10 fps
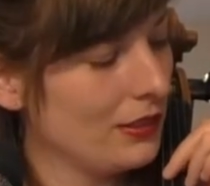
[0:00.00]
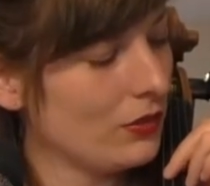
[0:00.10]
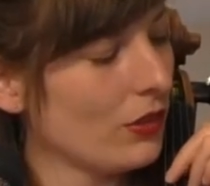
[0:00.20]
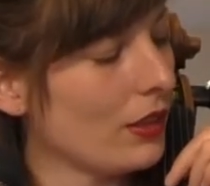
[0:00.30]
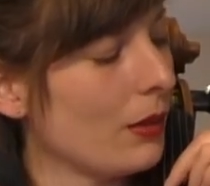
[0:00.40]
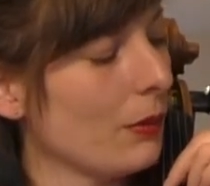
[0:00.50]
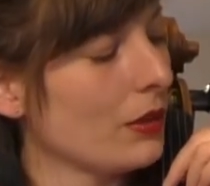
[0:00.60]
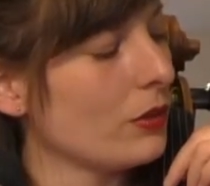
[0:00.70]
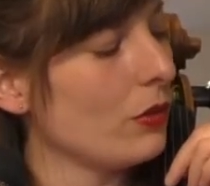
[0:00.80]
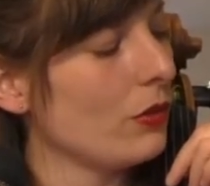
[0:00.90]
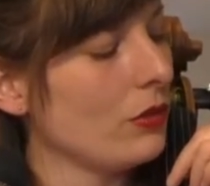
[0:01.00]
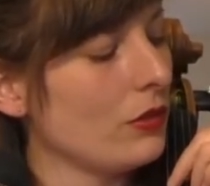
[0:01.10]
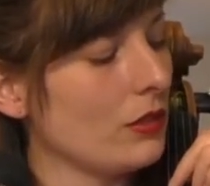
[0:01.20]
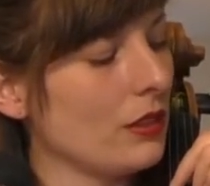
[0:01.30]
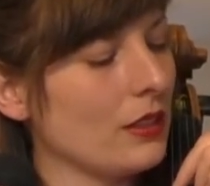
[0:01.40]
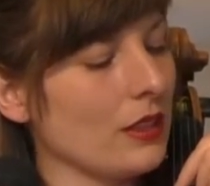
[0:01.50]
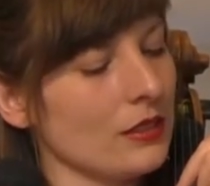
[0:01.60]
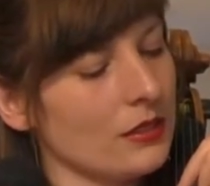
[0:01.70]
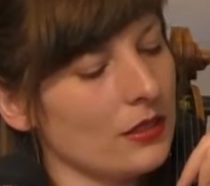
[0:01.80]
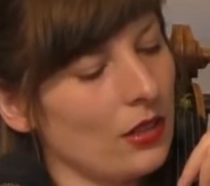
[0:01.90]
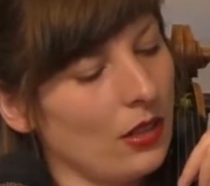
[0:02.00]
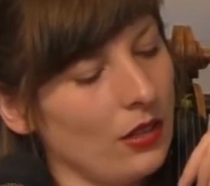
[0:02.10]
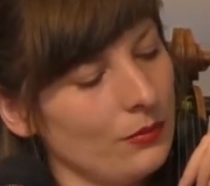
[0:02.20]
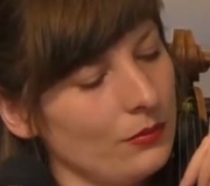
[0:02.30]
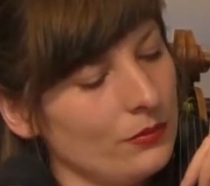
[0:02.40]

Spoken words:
string and make sure that this arm